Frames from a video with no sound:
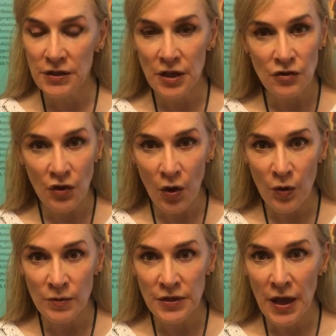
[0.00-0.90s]

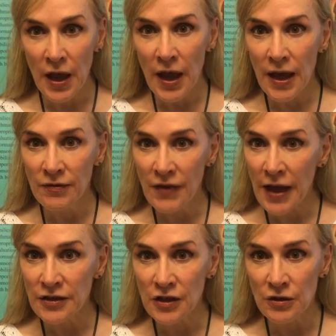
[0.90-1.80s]
syndromes and
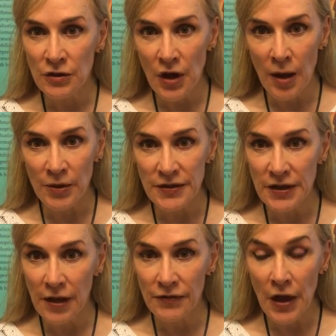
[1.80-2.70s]
vascular anomalies
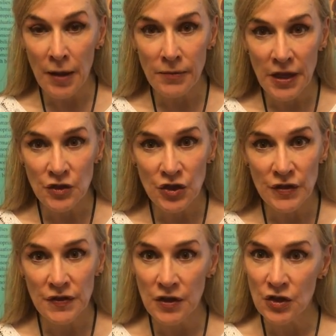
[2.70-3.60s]
that I have not
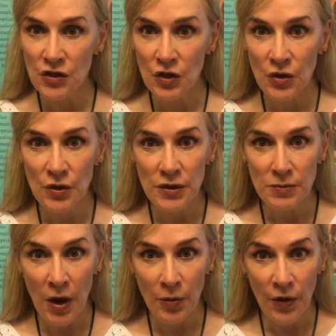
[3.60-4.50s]
mentioned, such as cutis
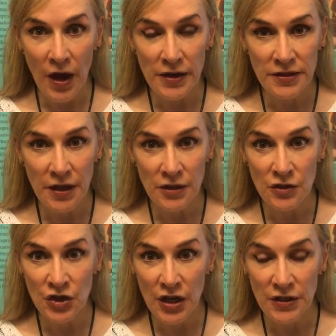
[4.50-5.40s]
marmorata,
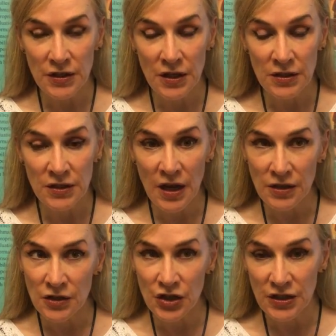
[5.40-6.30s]

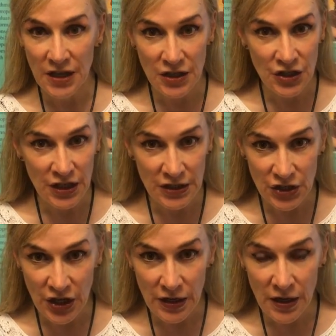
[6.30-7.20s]
telangiectasia
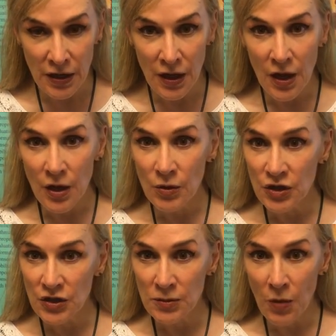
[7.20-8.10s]
congenita,
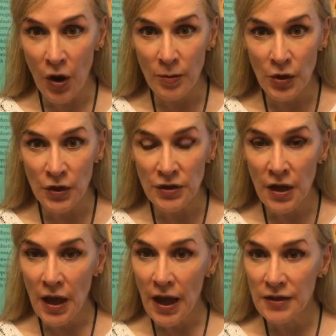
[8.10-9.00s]
which is marbled,
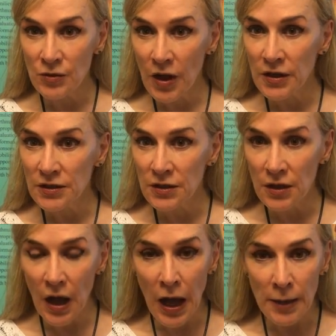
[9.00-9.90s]
as well as
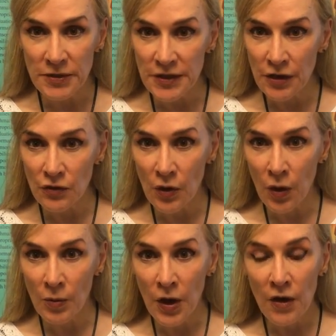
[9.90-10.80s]
Cobb
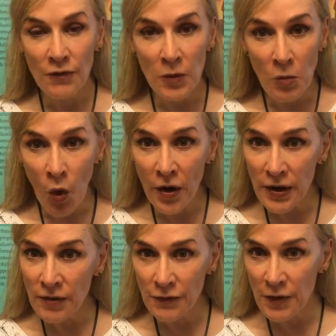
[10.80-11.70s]
syndrome. For more
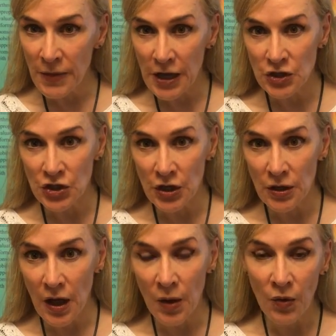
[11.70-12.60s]

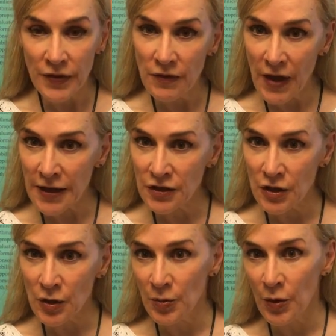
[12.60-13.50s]
information on what the
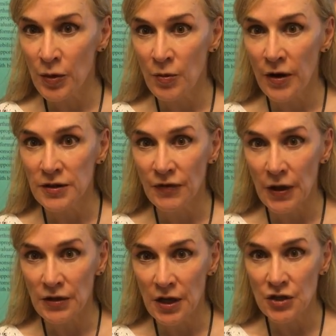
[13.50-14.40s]
Vascular Birthmarks
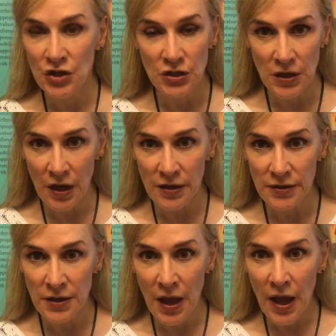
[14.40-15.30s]
Foundation does
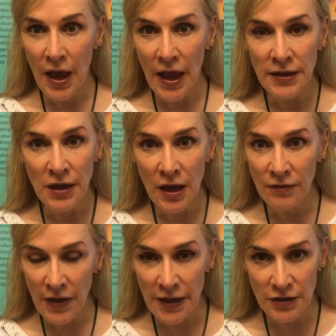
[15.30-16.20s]
and
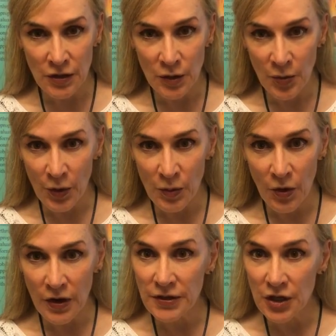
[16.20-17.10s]
on vascular
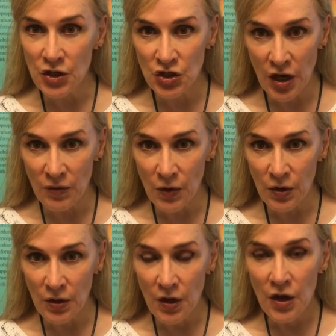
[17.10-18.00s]
birthmarks in
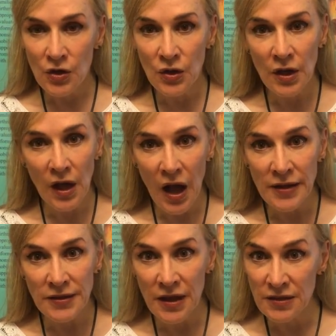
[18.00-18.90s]
general, you can
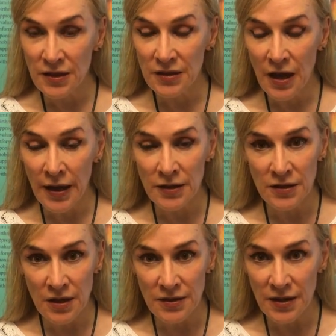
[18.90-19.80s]
contact
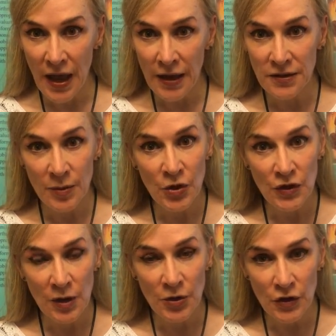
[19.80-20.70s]
us at
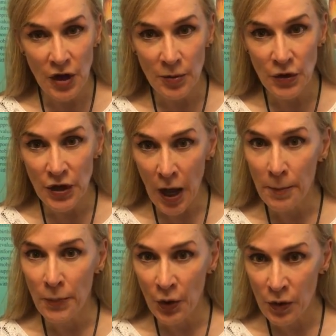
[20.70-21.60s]

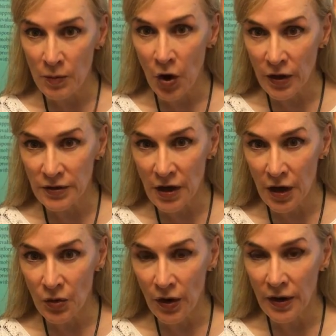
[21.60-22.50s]

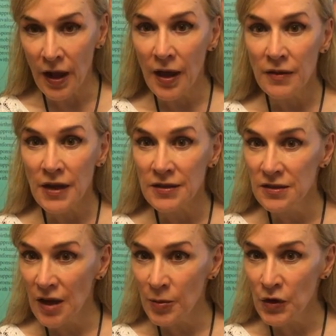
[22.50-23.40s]
www.birthmark.org. That's
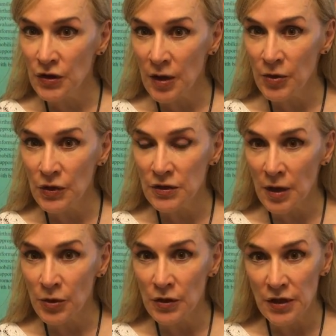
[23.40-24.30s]

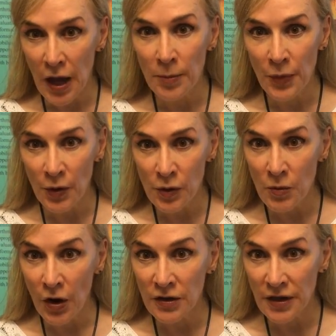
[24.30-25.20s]

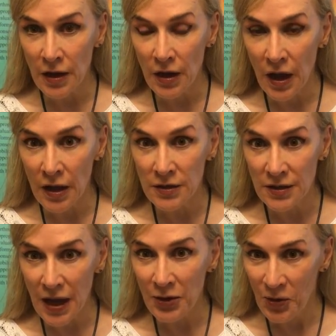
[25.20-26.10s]

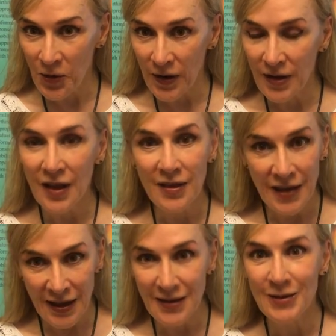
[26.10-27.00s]
www.birthmark.org.
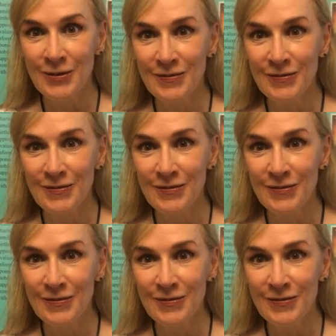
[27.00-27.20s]
Thank you.